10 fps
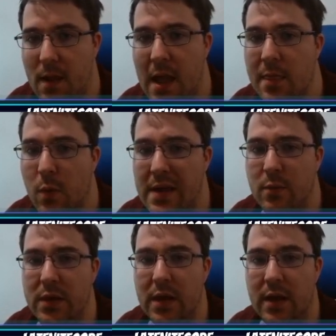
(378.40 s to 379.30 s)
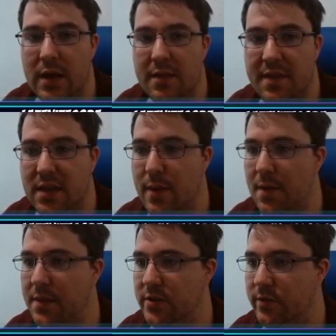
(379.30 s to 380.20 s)
And the way that we can kind of think
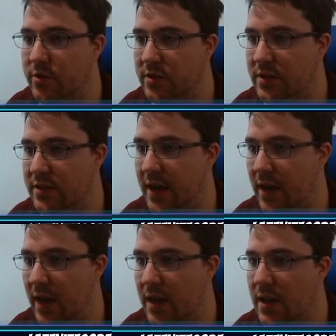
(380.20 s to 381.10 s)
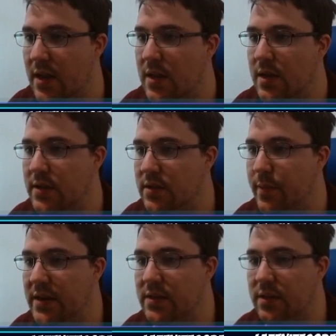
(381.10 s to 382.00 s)
about this for just a second is to
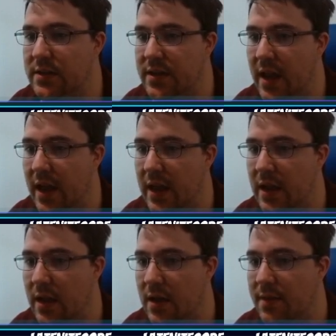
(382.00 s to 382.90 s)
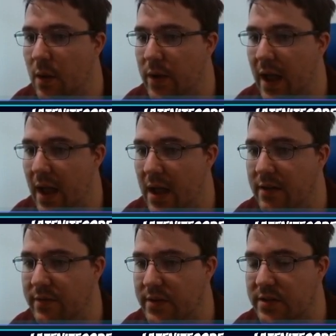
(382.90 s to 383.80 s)
basically say that we
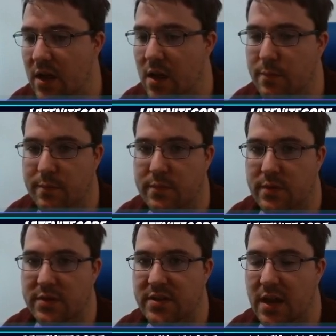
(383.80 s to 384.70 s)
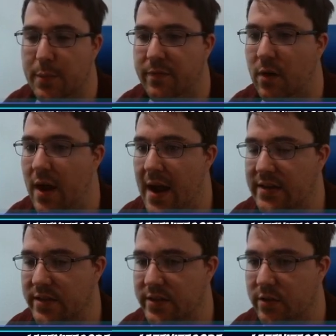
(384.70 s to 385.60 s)
have some setup for our
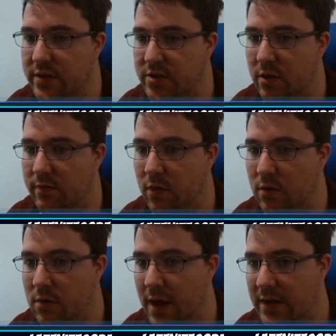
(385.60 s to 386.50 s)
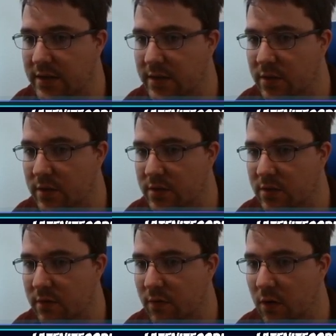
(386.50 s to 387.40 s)
axis. So this is our vertical axis. So this is
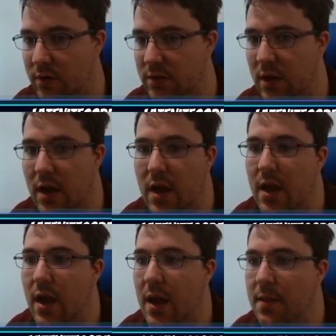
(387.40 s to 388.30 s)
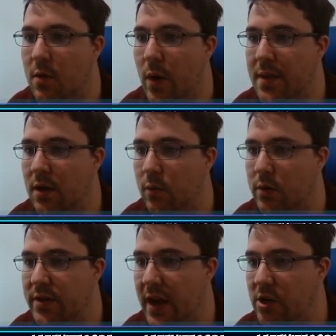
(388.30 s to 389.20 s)
our vert. And then the way that our
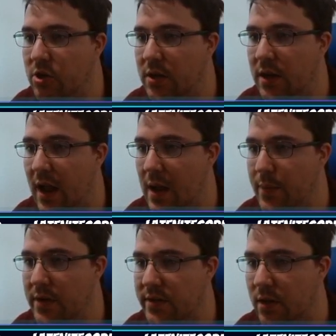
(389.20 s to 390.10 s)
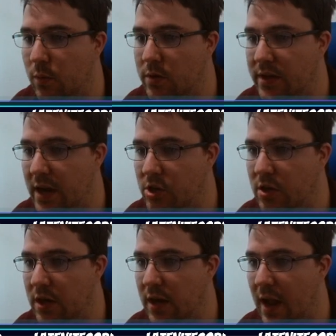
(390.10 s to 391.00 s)
rotation can happen is that our
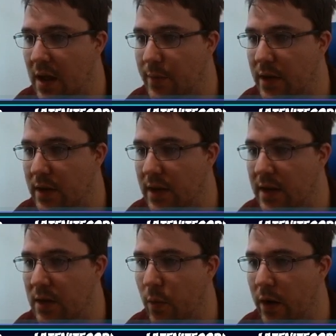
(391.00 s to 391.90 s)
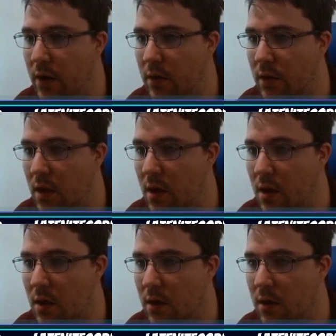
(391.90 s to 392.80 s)
rotation can happen anywhere
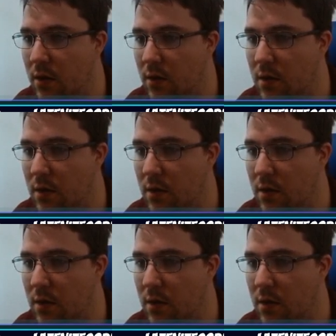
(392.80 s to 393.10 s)
along